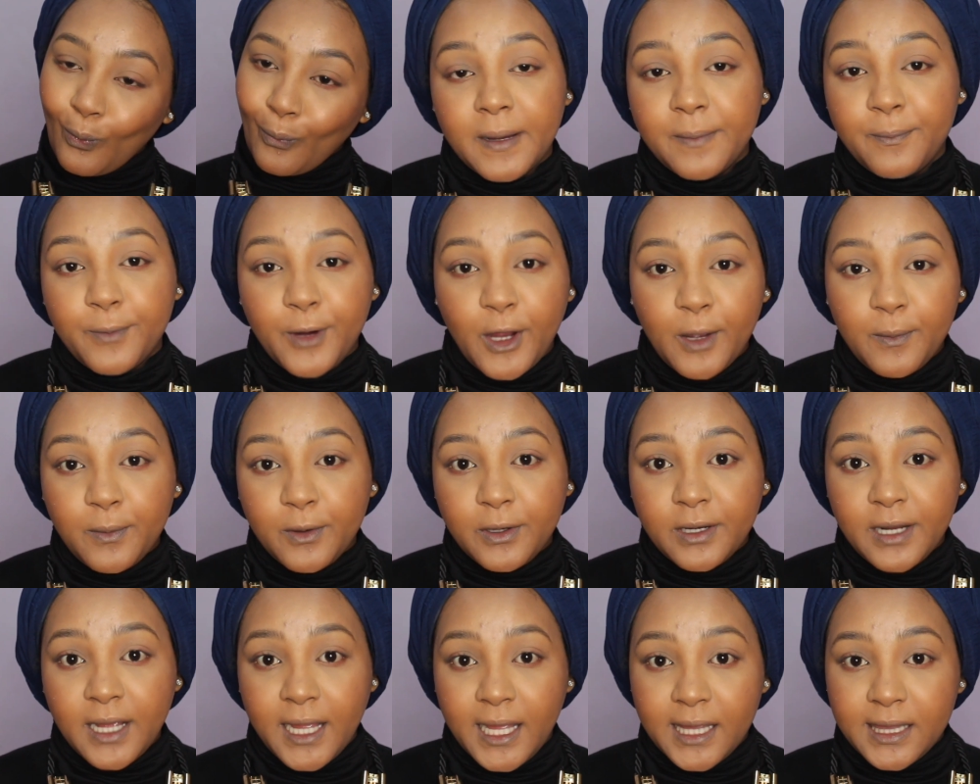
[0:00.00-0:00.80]
My brow
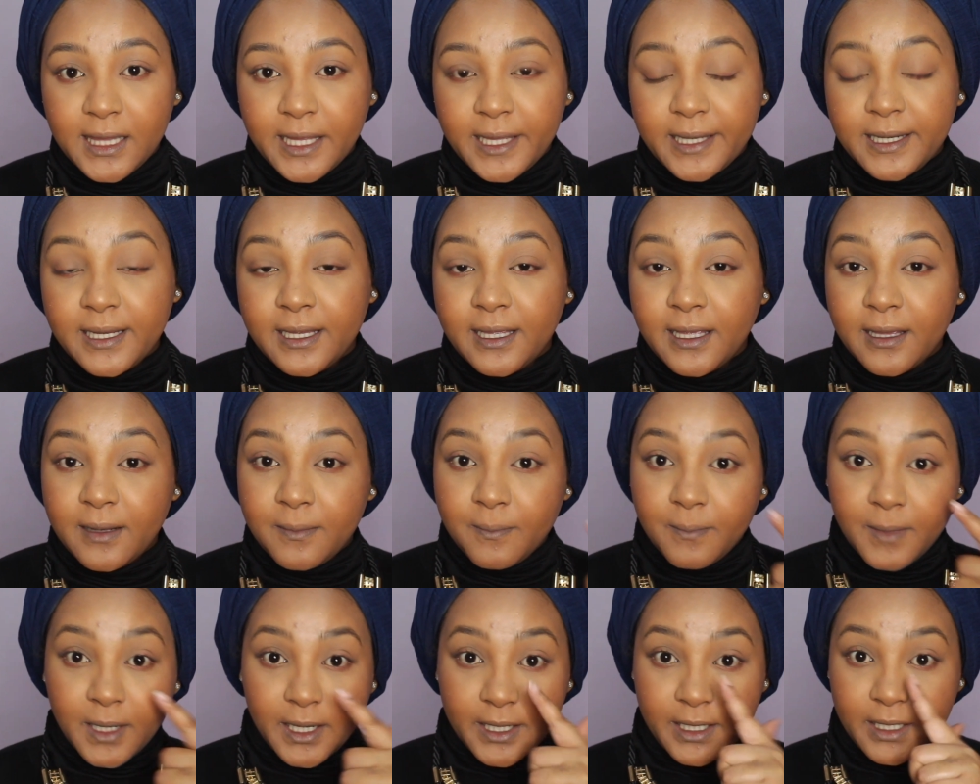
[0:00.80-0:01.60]
bone highlighting
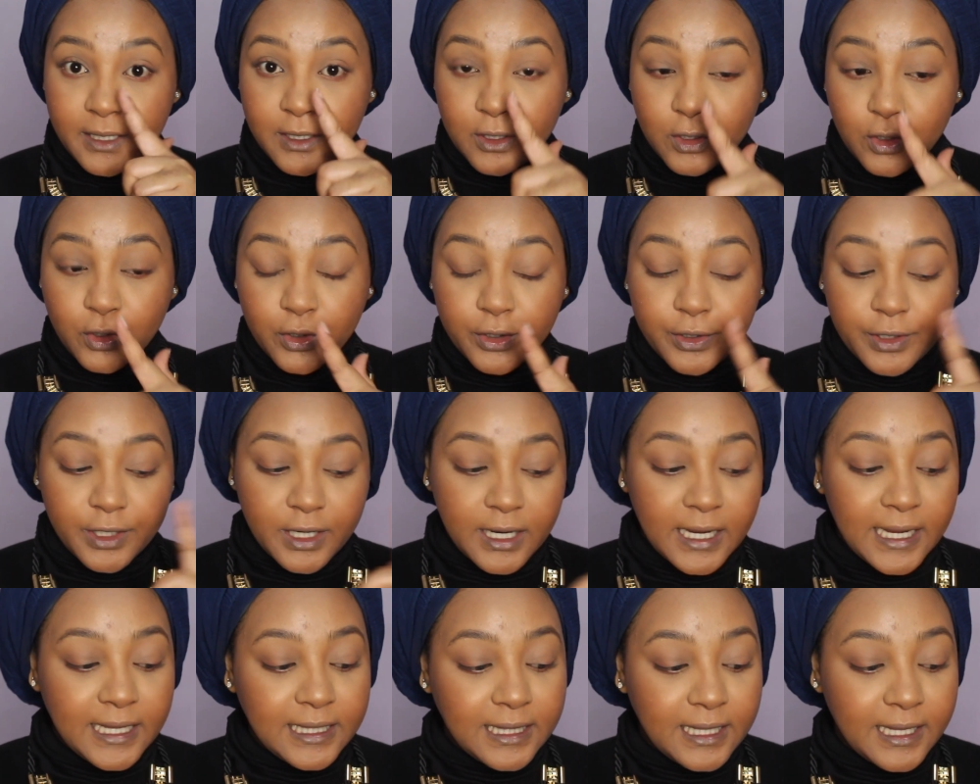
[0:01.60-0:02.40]
and my inner
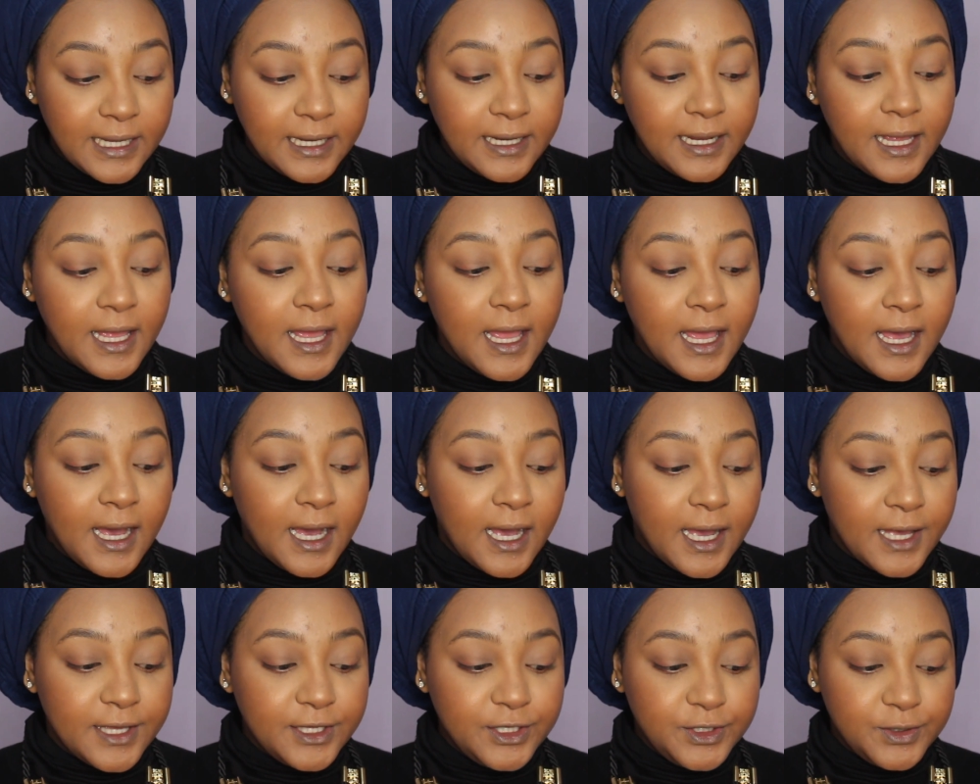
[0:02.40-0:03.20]
corner highlight,
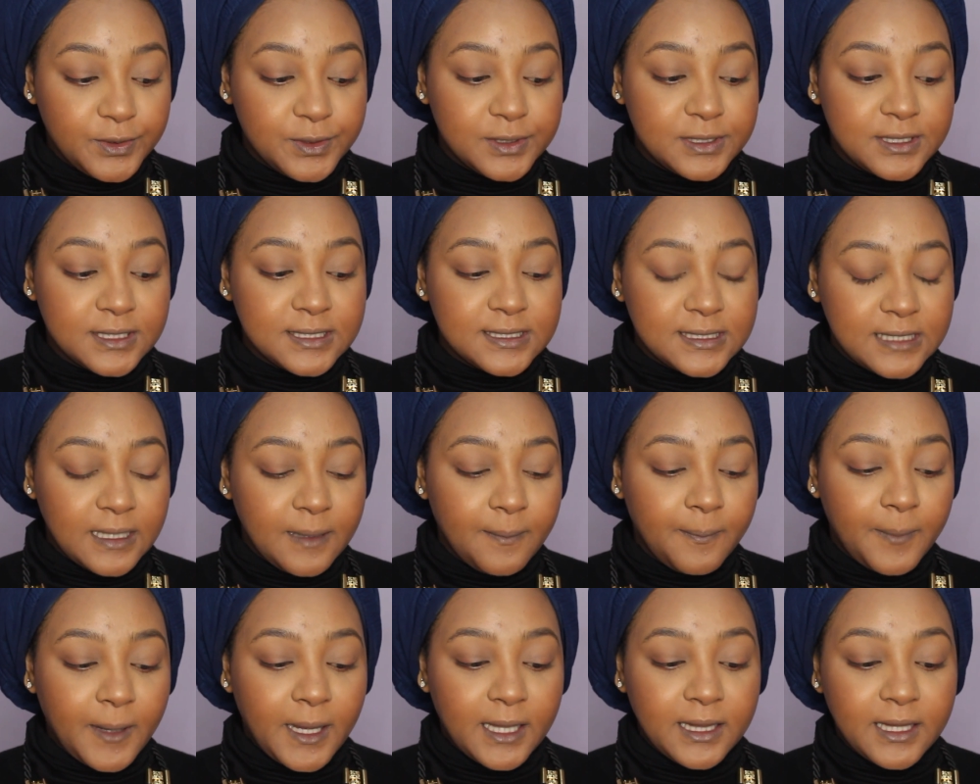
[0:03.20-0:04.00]
I use the
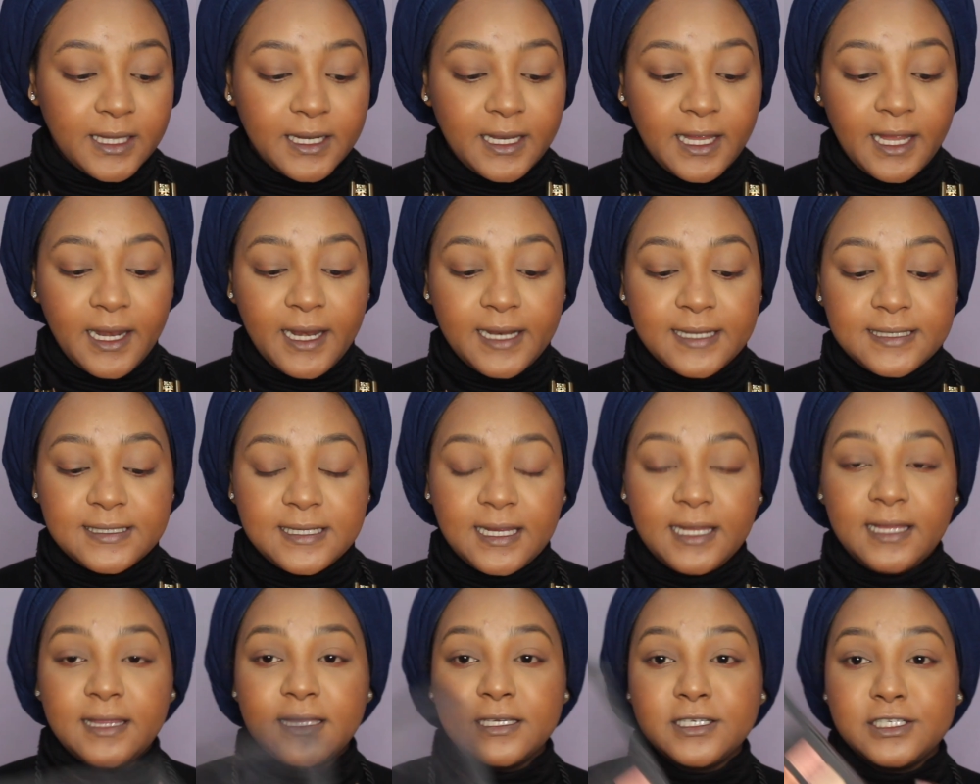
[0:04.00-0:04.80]
same palette and I
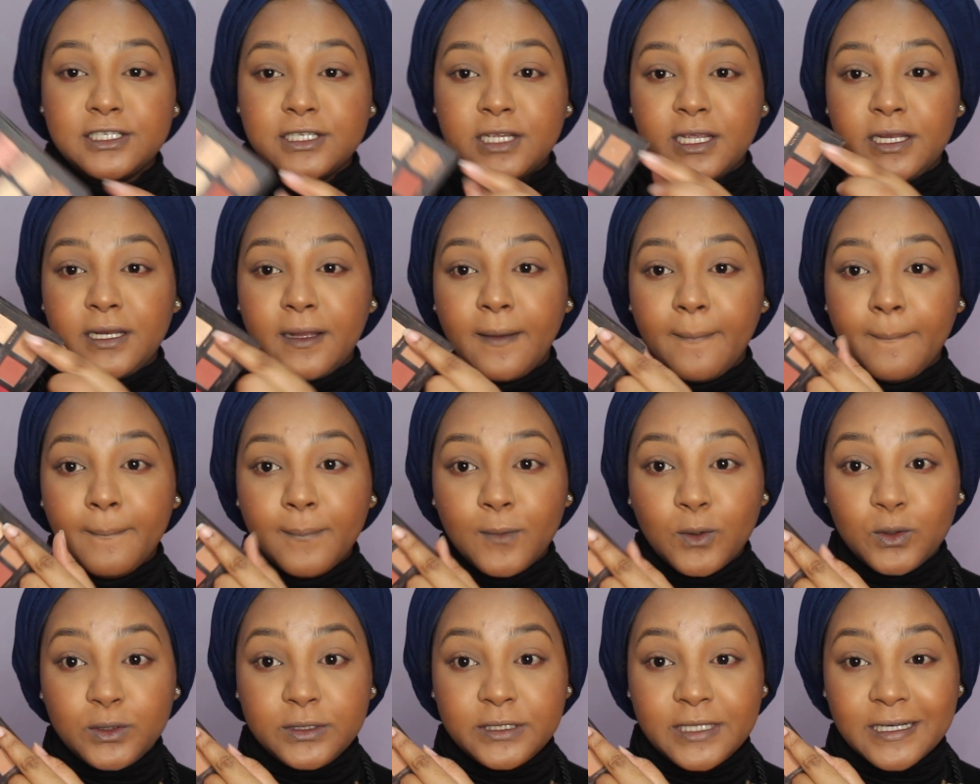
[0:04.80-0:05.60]
take the shade
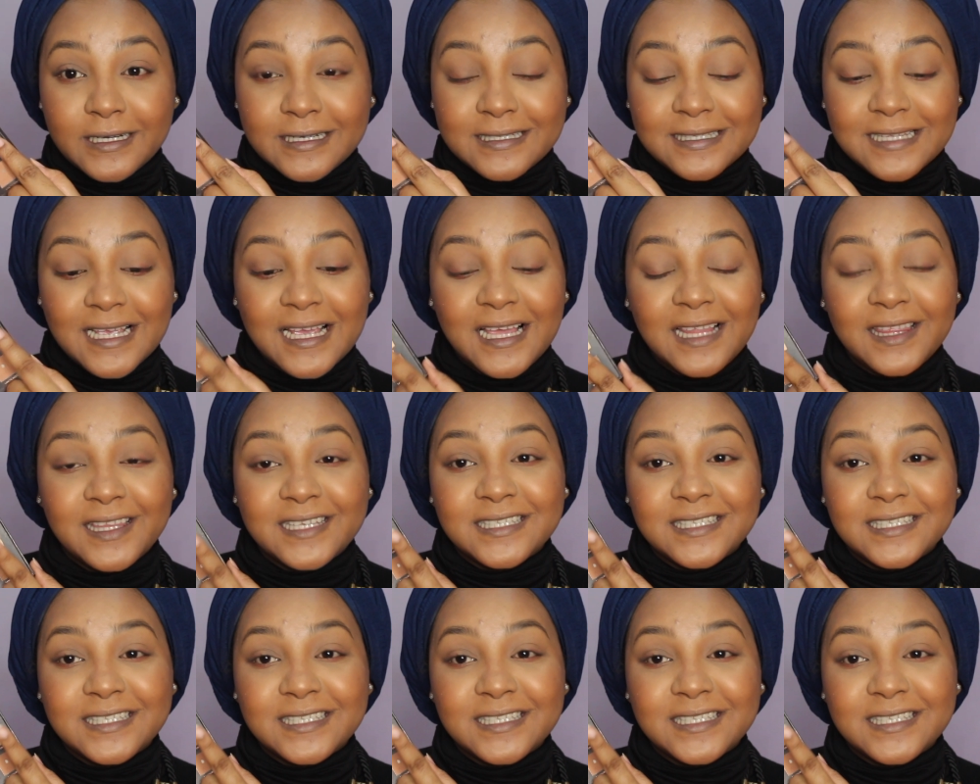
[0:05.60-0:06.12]
Moon Dust.